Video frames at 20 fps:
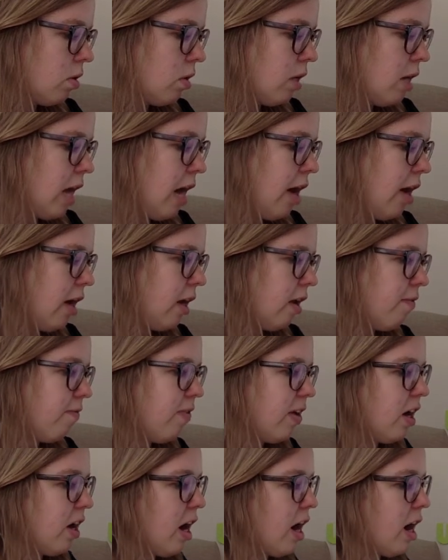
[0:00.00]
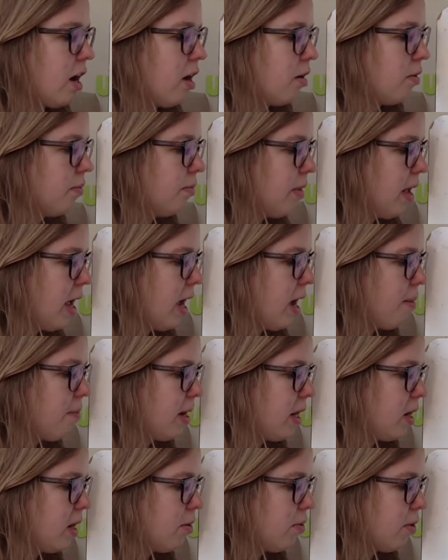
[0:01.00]
Now I can figure out how
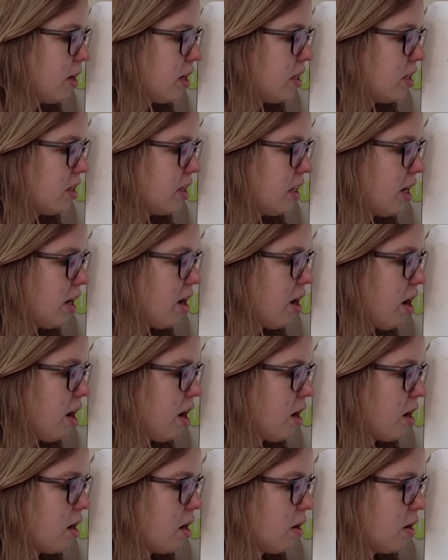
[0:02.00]
many orange there are.